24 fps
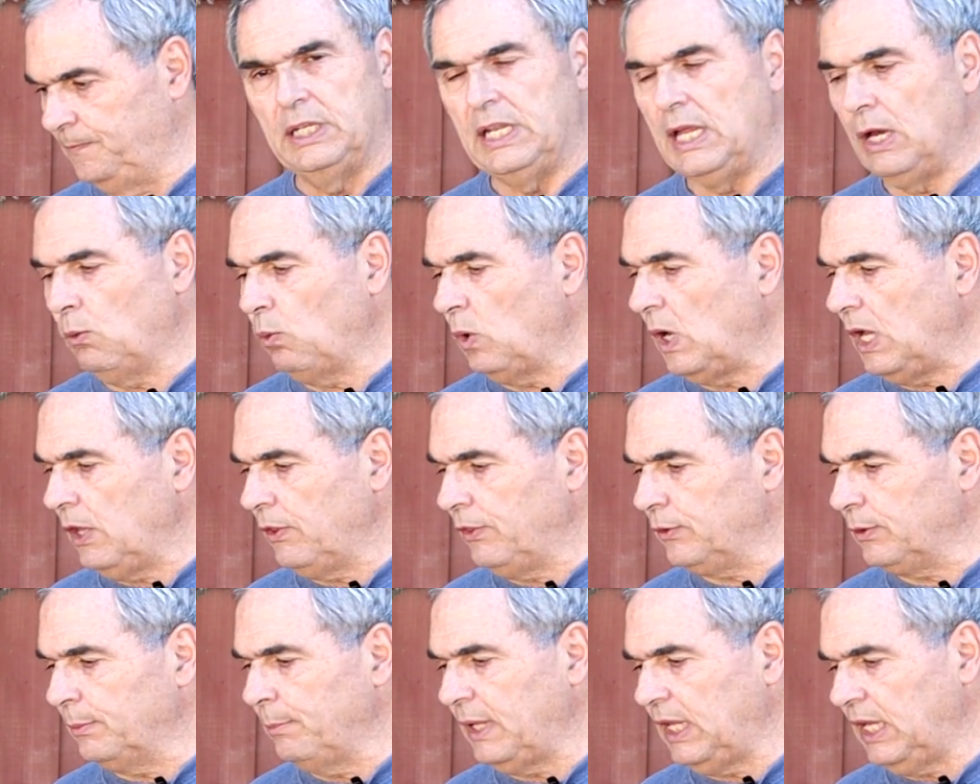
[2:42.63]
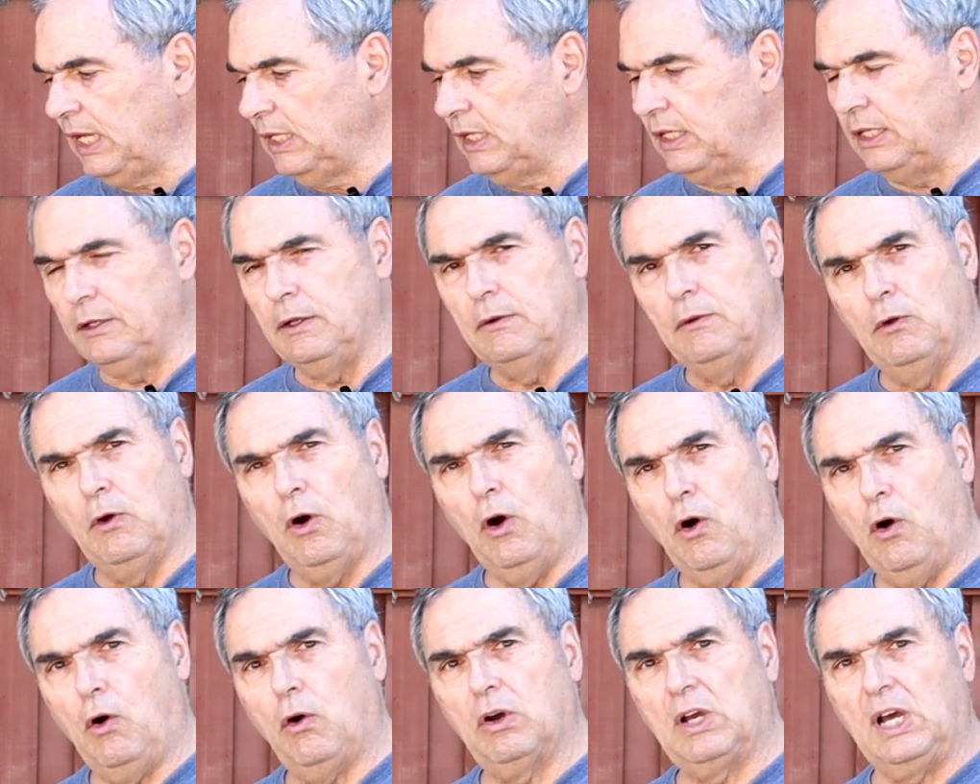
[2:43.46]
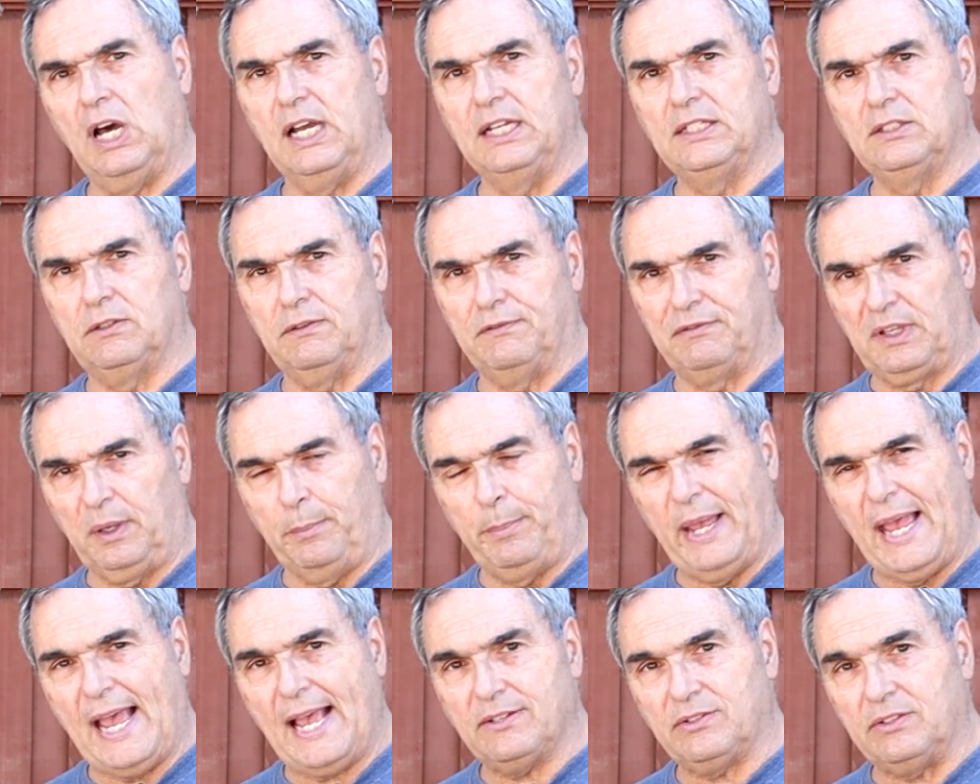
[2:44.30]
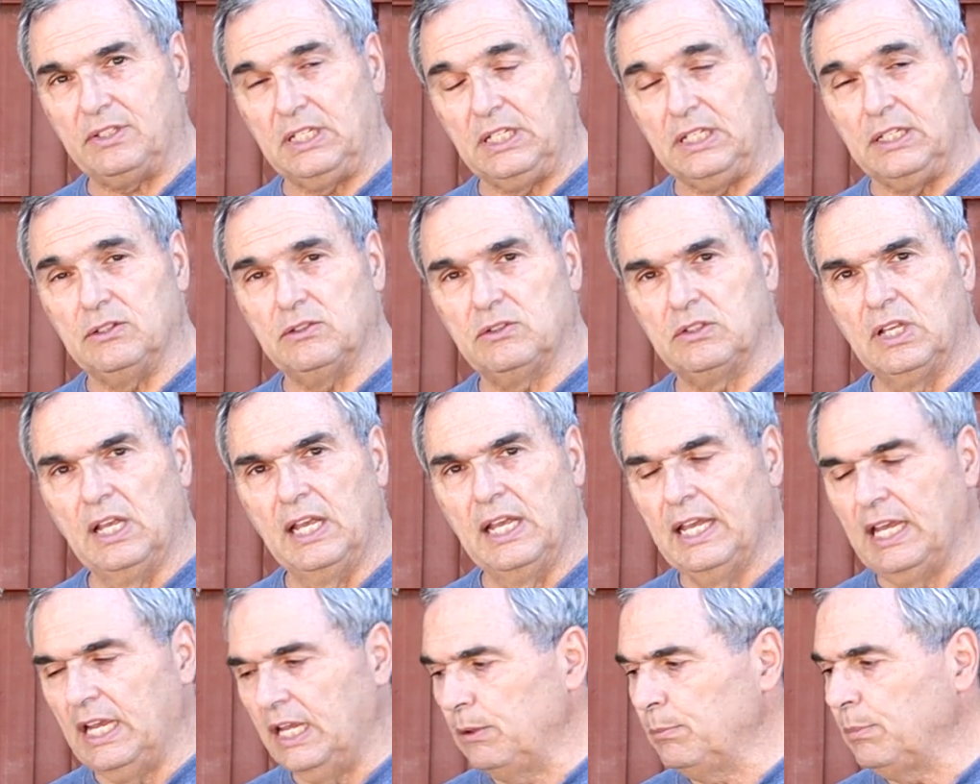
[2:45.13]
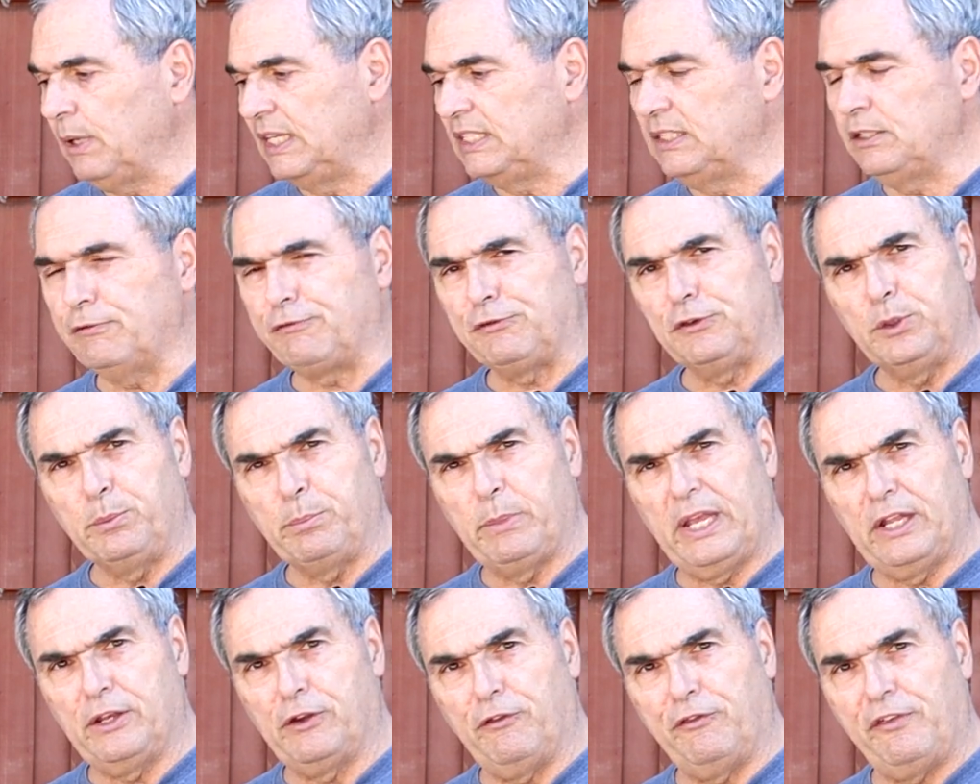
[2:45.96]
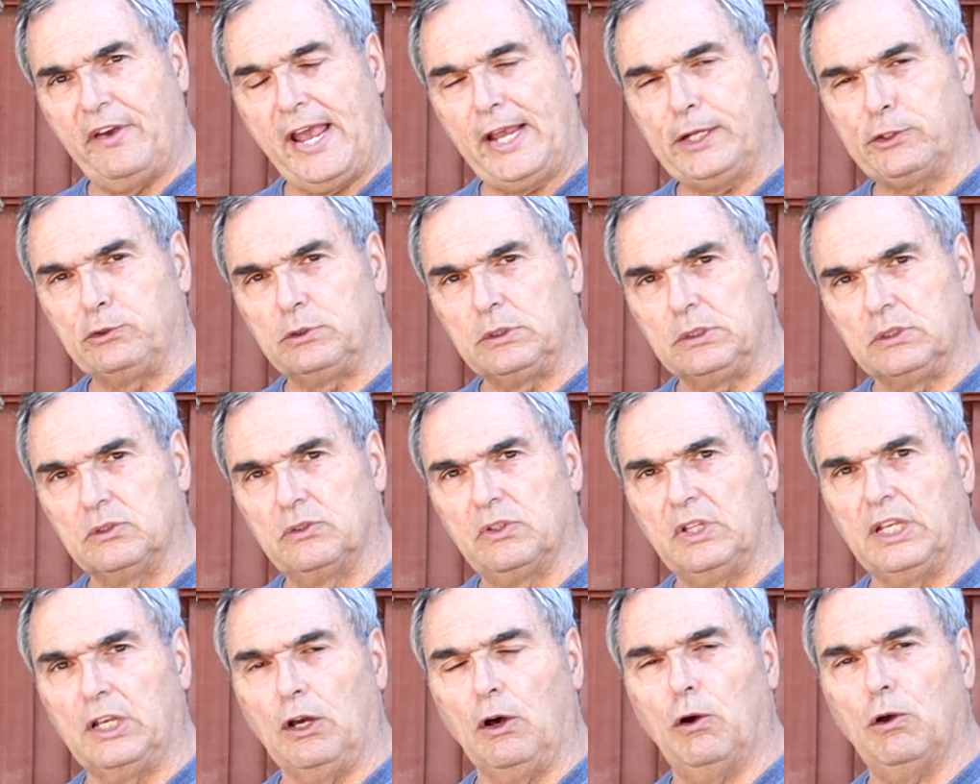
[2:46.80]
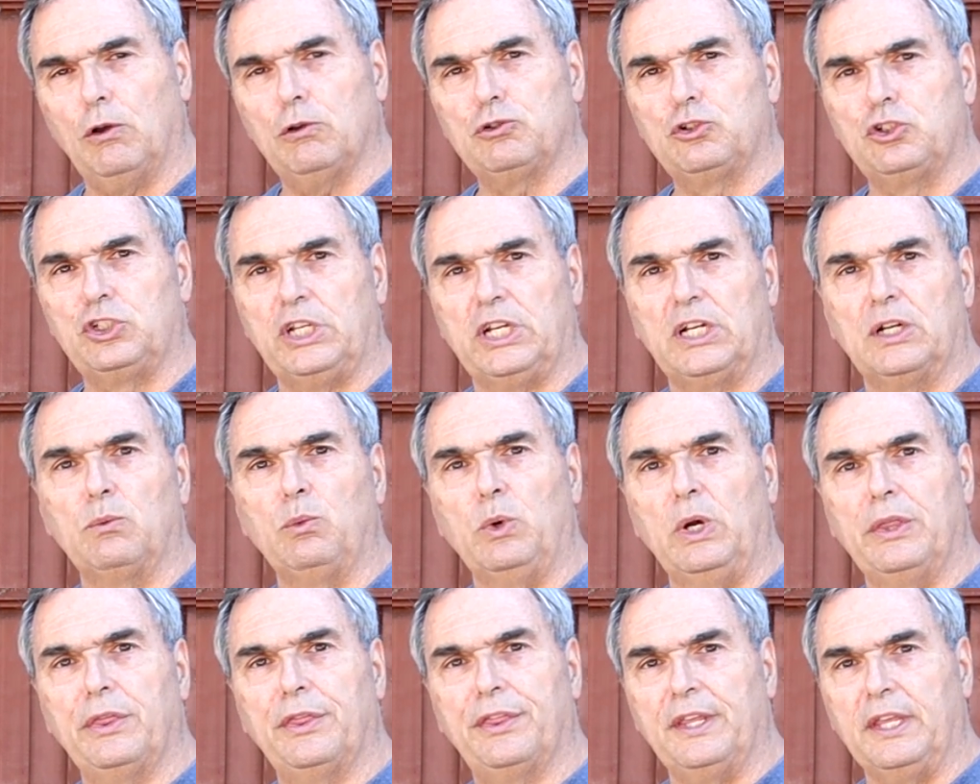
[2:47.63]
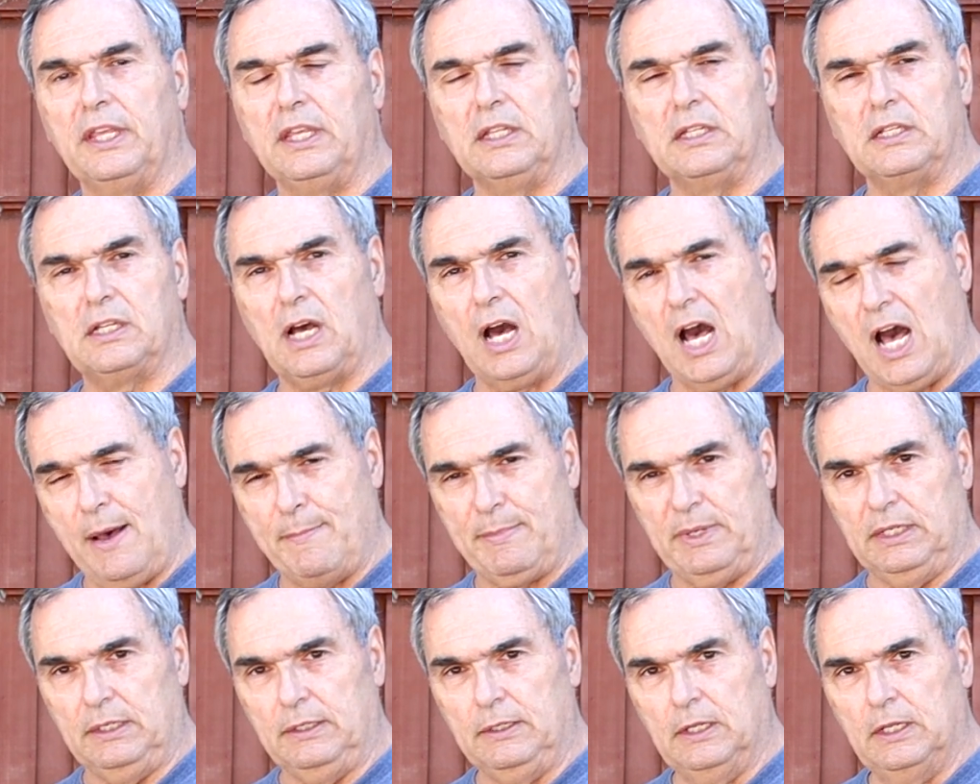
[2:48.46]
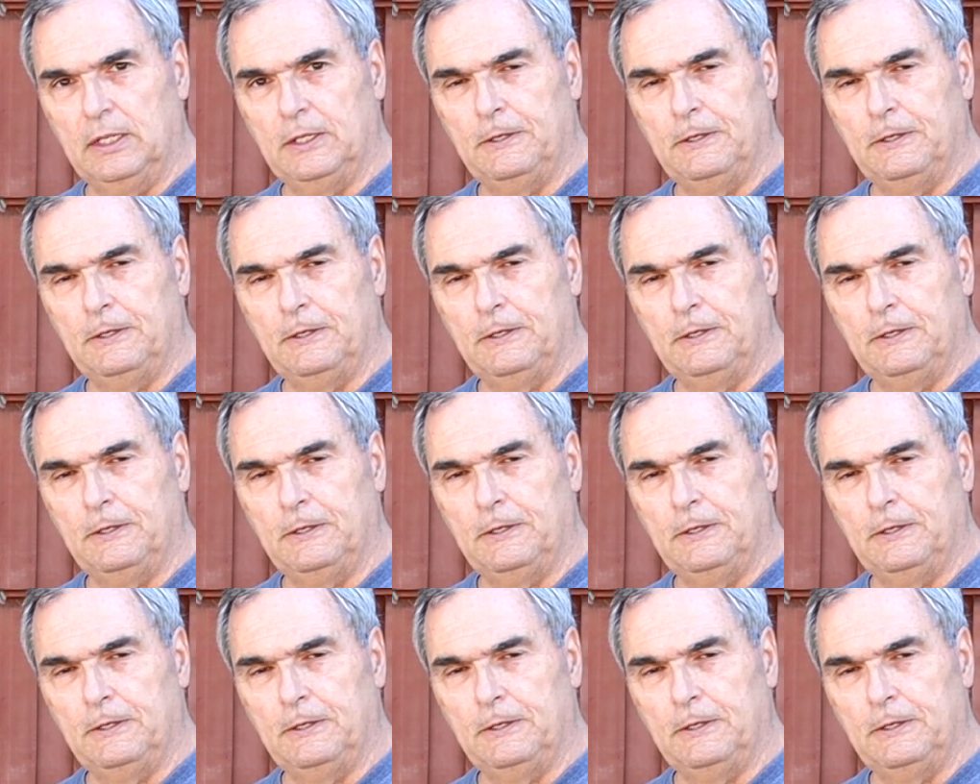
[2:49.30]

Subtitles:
Now, while they're made in all kinds of capacities and by different manufacturers, they all share one thing in common.